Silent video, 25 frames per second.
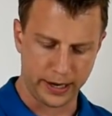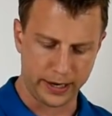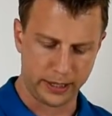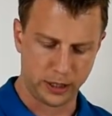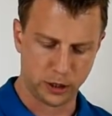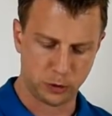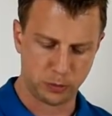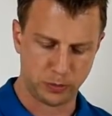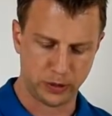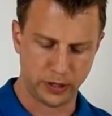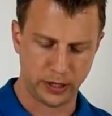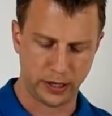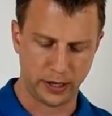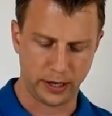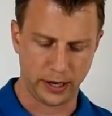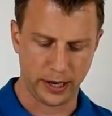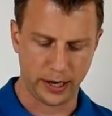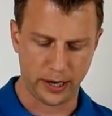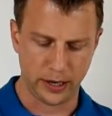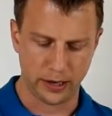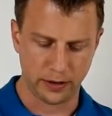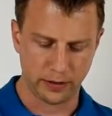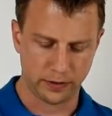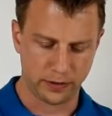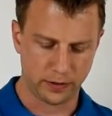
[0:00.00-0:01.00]
and it's being
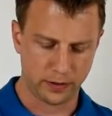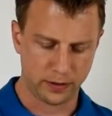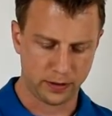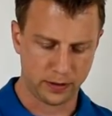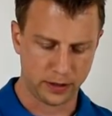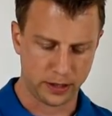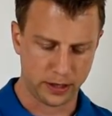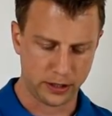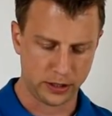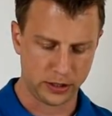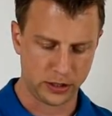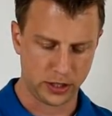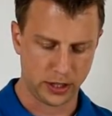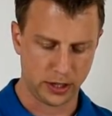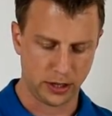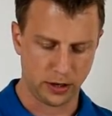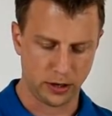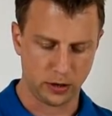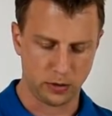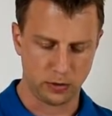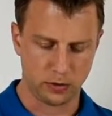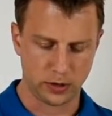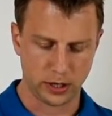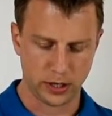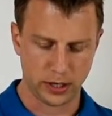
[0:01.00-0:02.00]
added. I
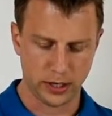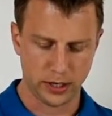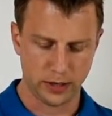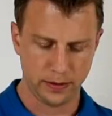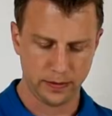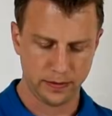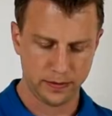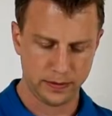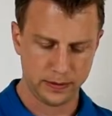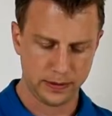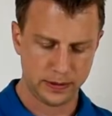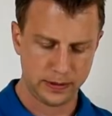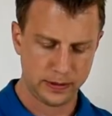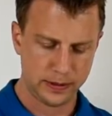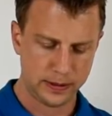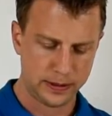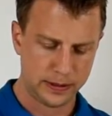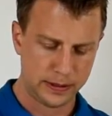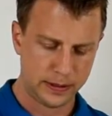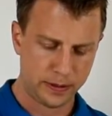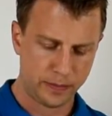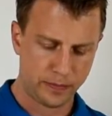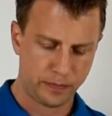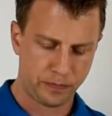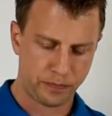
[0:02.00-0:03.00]
say OK.
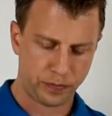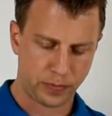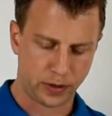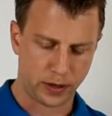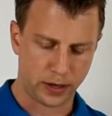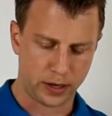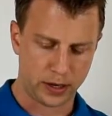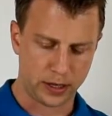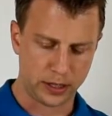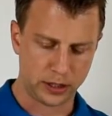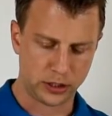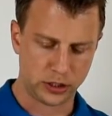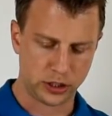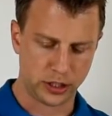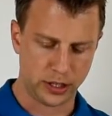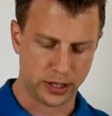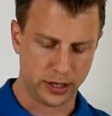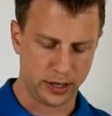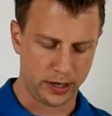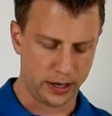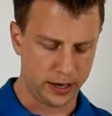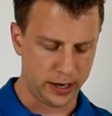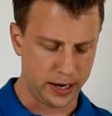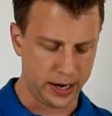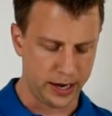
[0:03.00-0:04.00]
I
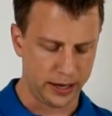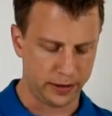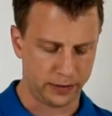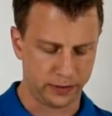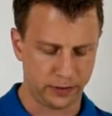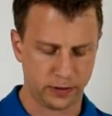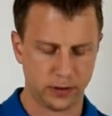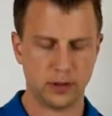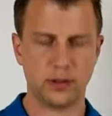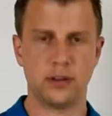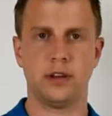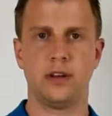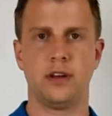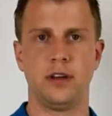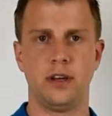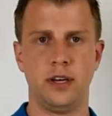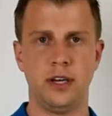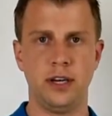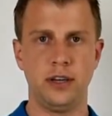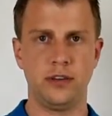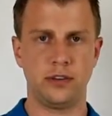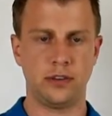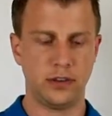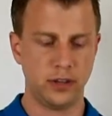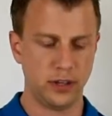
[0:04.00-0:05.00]
say add
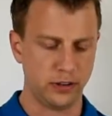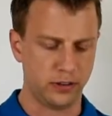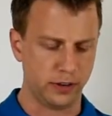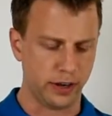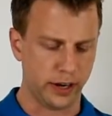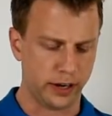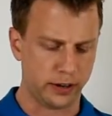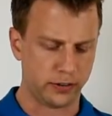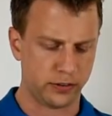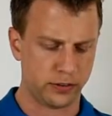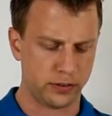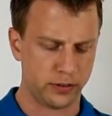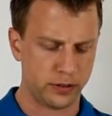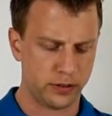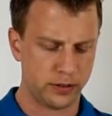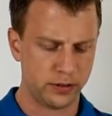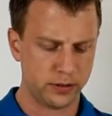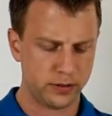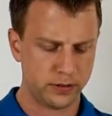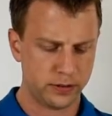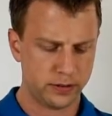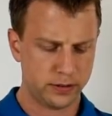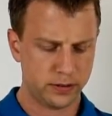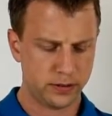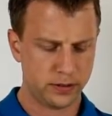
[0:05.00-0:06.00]
heat
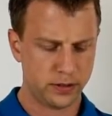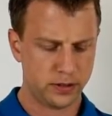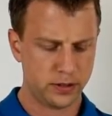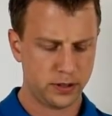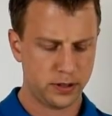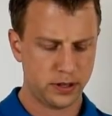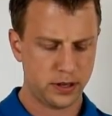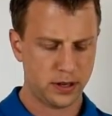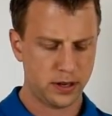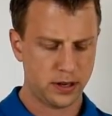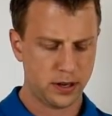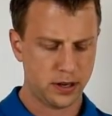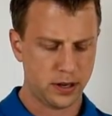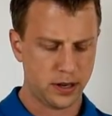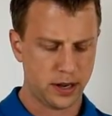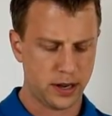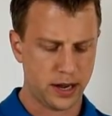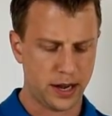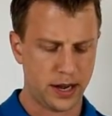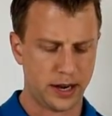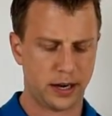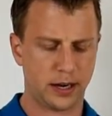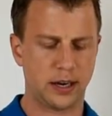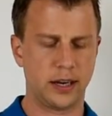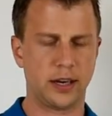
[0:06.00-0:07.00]
detector.
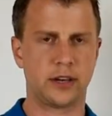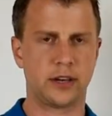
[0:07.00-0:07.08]
I